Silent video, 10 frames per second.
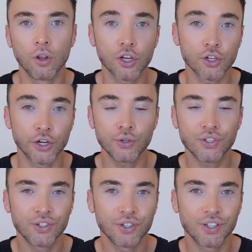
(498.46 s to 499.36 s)
the good
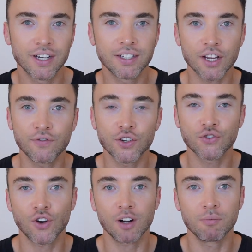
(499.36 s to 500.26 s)
news is that if you're
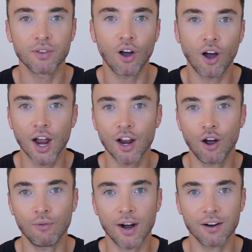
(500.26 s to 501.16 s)
struggling with high
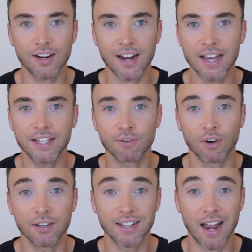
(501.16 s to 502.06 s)
heart rate on your easy
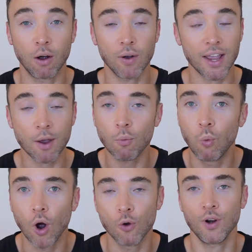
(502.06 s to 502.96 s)
runs now, it
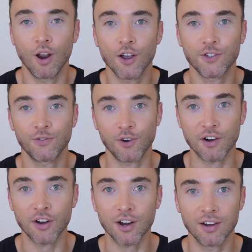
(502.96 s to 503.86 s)
won't last
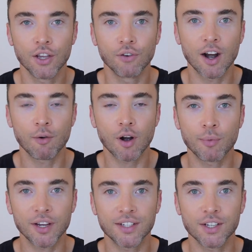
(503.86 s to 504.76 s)
forever. Your
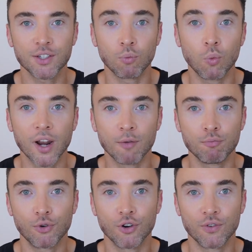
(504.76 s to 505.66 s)
aerobic system will
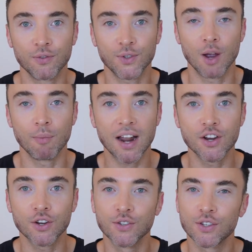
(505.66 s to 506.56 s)
improve with time and
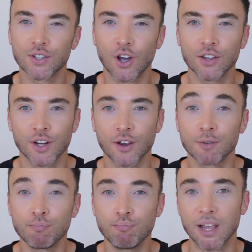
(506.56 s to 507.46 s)
you can start to
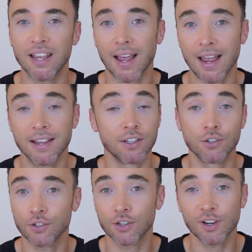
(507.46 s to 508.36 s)
notice big gains in
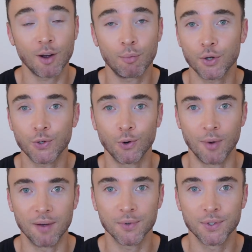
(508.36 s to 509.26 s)
just a couple of short
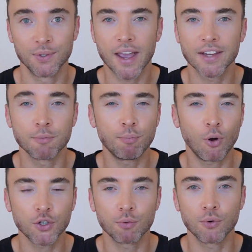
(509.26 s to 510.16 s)
months. It's
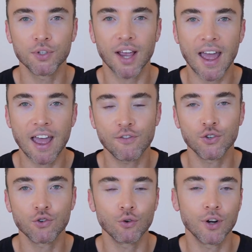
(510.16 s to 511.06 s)
impossible to ever
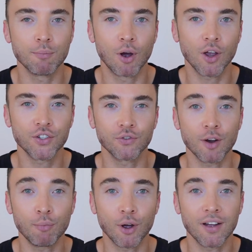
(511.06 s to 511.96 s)
truly master
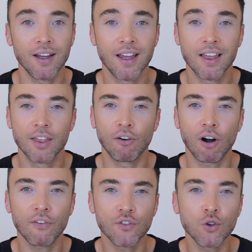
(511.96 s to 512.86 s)
it, but there
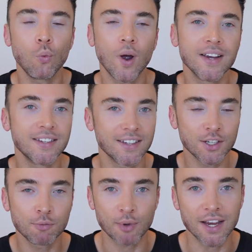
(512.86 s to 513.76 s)
are a few ways to
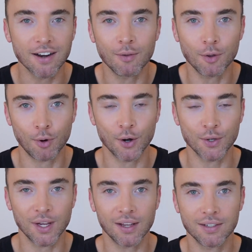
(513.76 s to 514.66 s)
speed up the
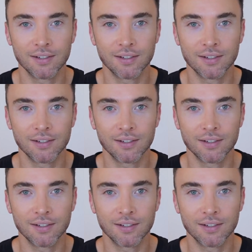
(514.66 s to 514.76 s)
process.